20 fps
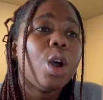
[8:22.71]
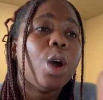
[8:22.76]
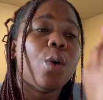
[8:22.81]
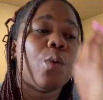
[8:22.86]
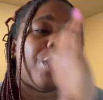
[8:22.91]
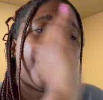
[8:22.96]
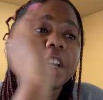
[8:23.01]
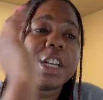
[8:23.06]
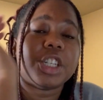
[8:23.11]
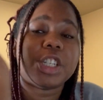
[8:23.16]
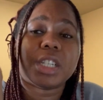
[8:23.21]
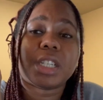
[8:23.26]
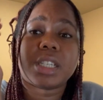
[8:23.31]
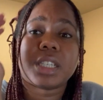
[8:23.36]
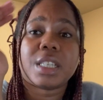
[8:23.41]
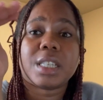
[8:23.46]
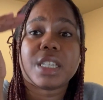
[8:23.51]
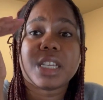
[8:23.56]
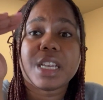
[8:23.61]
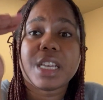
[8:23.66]
where I can
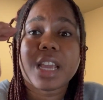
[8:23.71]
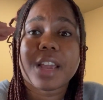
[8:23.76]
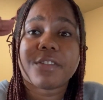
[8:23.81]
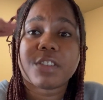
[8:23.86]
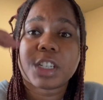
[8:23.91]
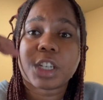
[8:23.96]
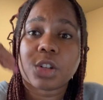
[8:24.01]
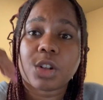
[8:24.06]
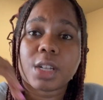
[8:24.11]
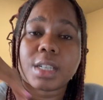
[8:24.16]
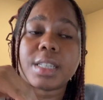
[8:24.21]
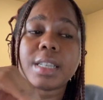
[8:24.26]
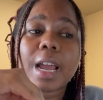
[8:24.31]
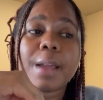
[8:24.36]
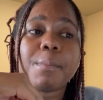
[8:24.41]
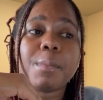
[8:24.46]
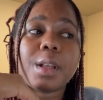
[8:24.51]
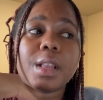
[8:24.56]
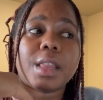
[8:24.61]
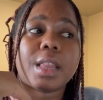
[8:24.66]
just see every single
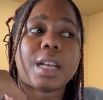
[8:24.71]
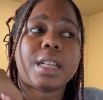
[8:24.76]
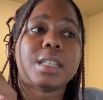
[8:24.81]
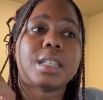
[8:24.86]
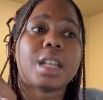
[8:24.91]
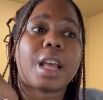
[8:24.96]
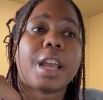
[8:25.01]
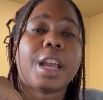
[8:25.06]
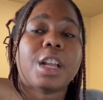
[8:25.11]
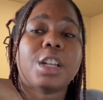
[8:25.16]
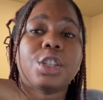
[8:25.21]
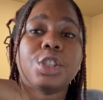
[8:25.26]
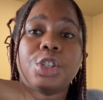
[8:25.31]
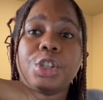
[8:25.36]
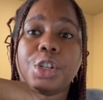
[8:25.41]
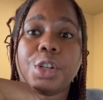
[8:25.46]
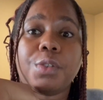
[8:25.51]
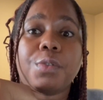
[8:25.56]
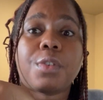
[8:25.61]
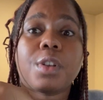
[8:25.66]
assignment that's like
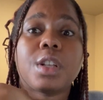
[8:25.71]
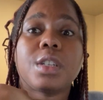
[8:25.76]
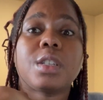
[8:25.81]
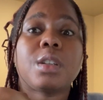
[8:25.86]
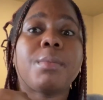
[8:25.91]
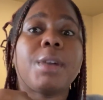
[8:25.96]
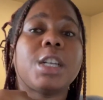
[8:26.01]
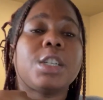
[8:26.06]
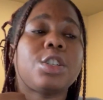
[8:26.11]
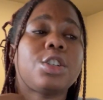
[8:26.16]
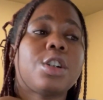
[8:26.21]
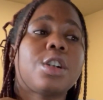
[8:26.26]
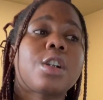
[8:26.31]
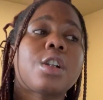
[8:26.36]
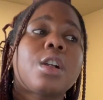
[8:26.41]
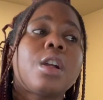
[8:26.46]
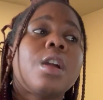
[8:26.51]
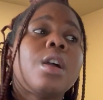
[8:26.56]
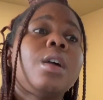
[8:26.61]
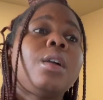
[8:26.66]
due for the semester.